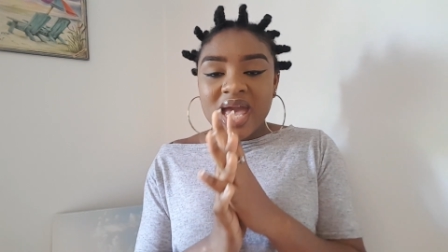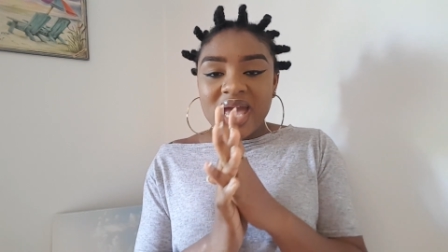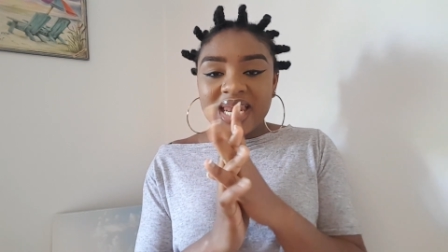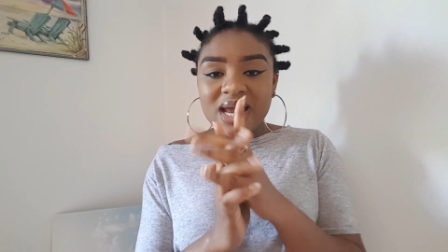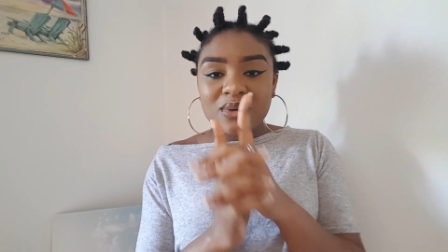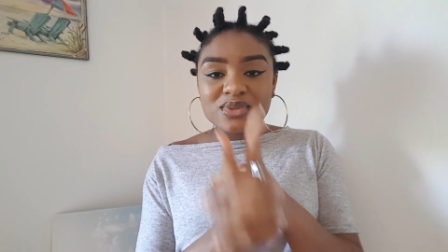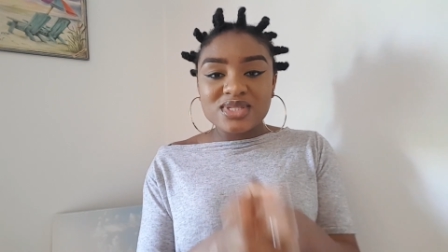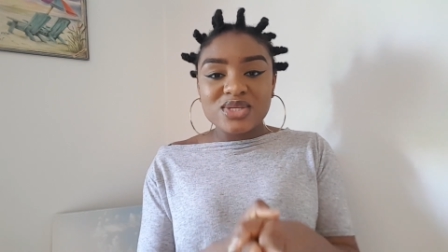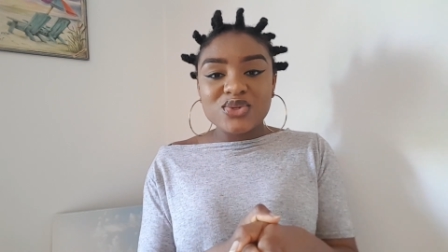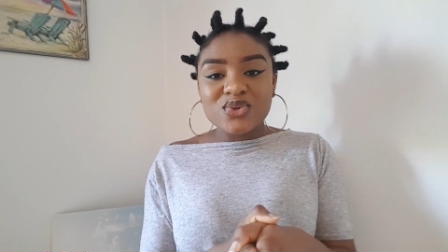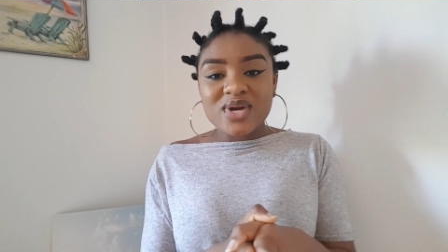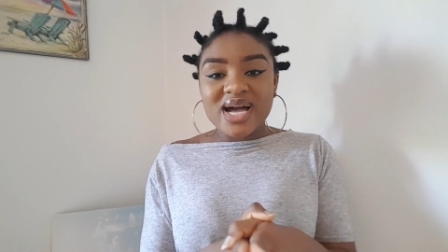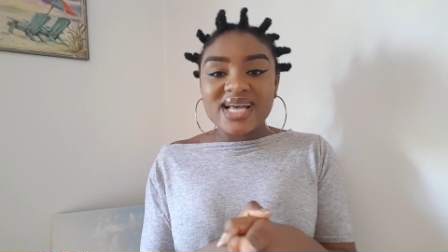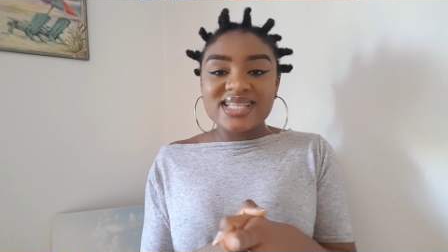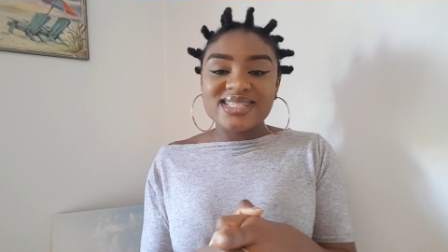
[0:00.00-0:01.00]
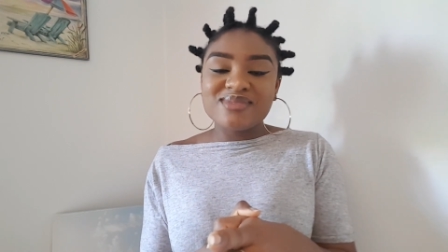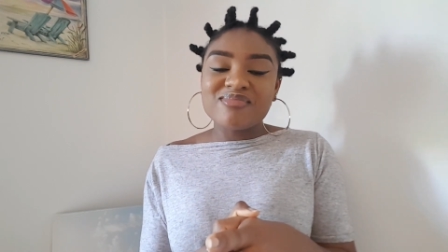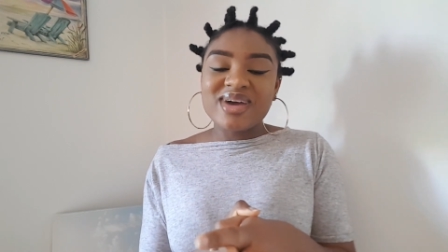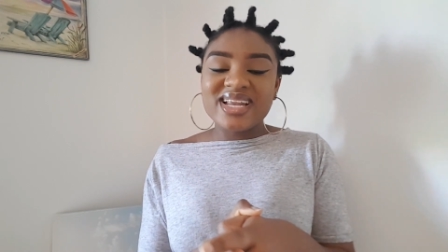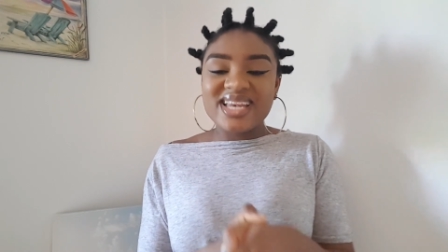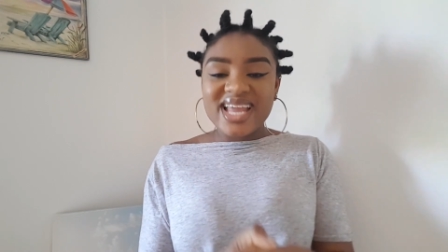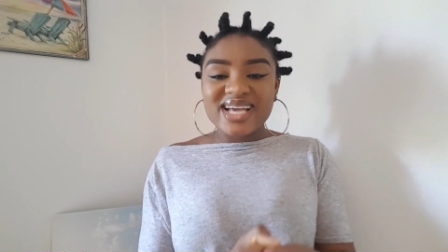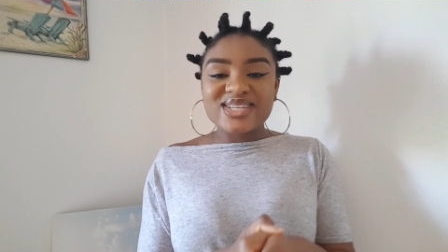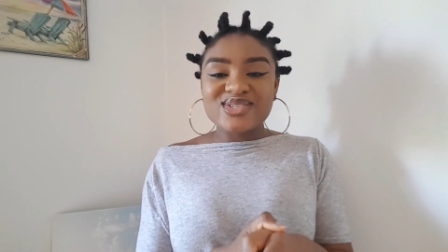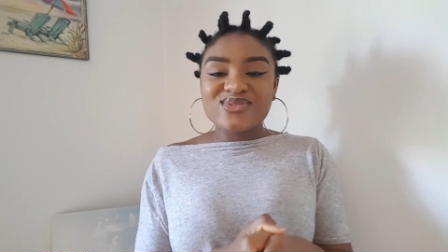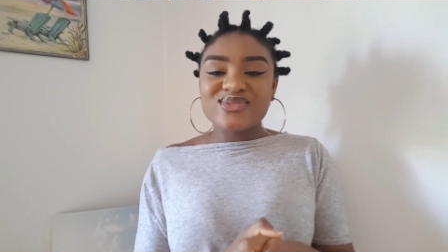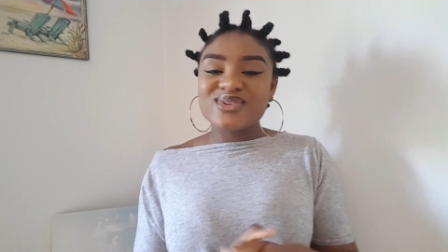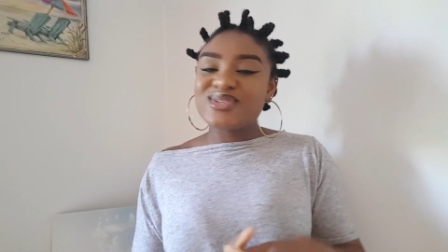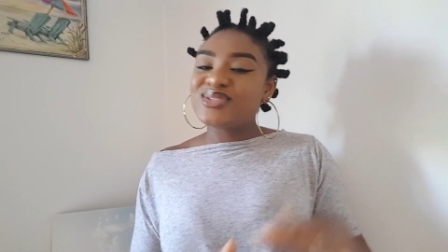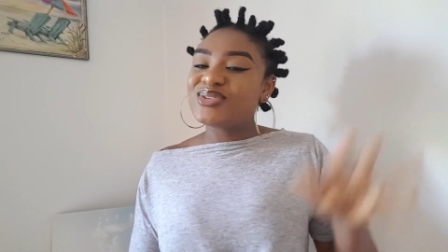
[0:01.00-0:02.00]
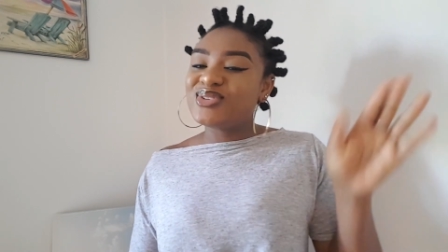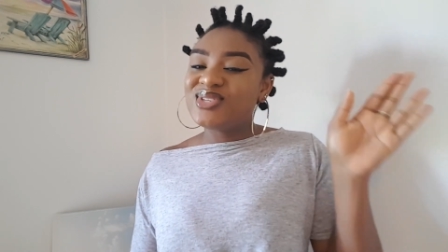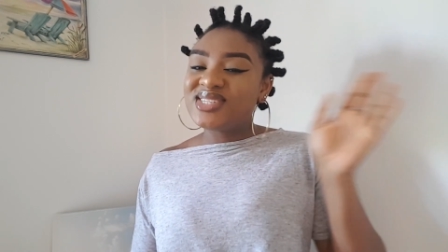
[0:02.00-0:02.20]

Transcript: and i will see you guys in my next one so